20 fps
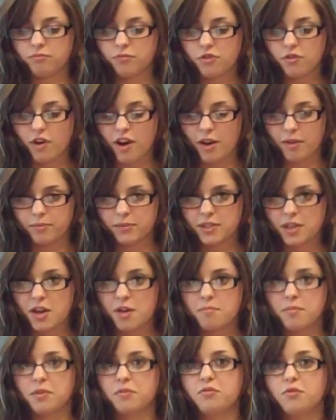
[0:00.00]
crimes.
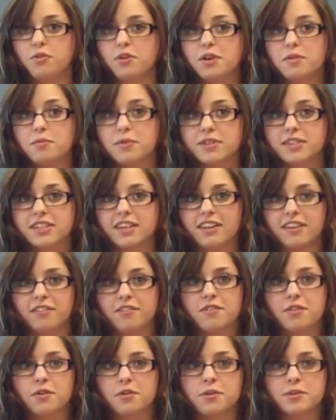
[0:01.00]
But 40%
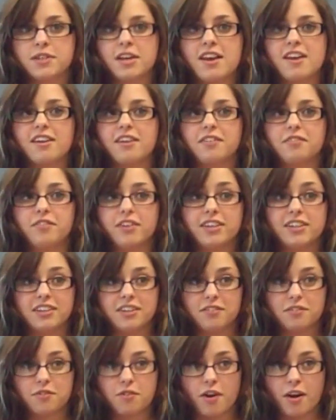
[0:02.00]
of those
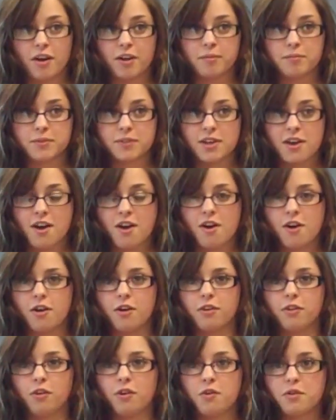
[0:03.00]
convicted of crimes
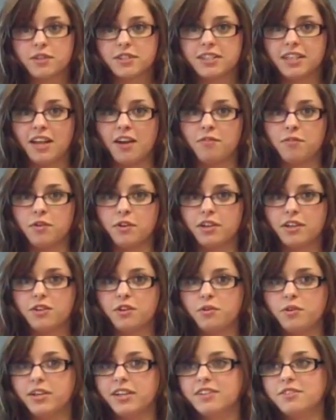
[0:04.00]
are lowest level,
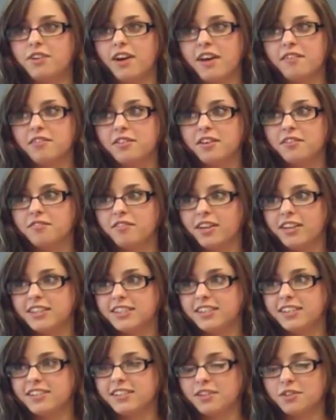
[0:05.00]
including driving
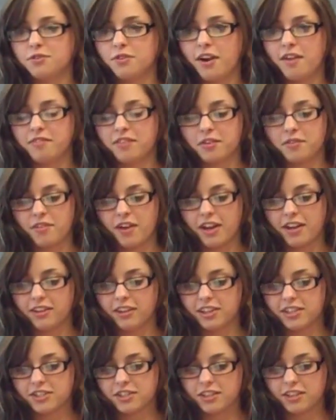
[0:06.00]
offenses and traffic
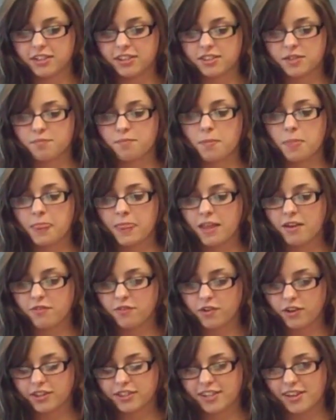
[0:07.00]
violations.
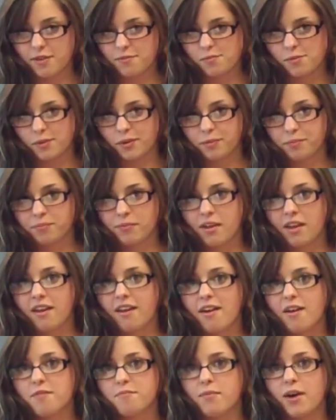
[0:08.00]
For example,
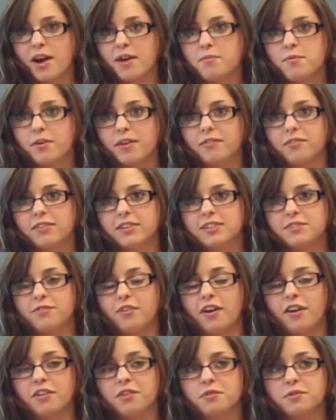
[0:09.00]
my boyfriend's
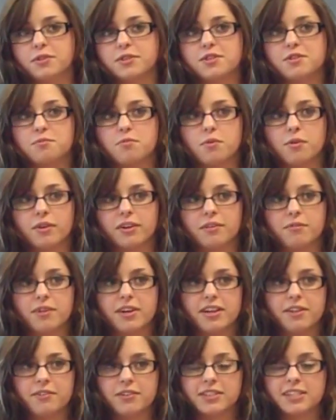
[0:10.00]
father was deported
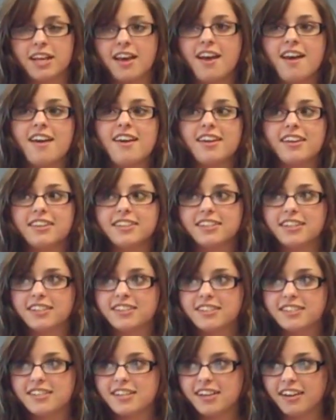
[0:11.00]
when he was
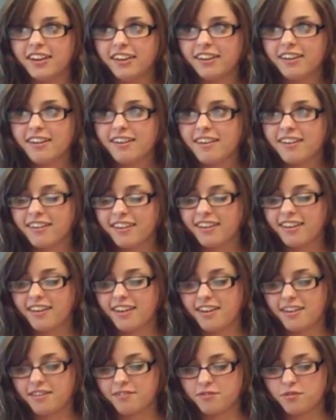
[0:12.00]
16
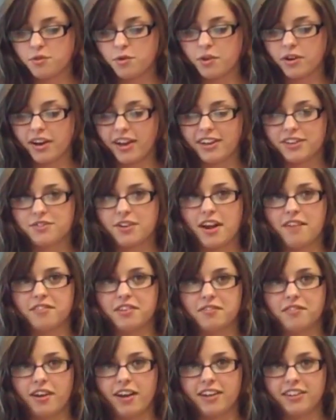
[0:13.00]
for a
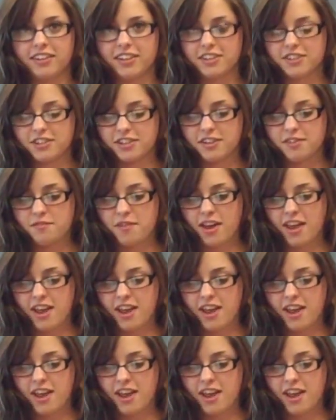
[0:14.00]
traffic violation.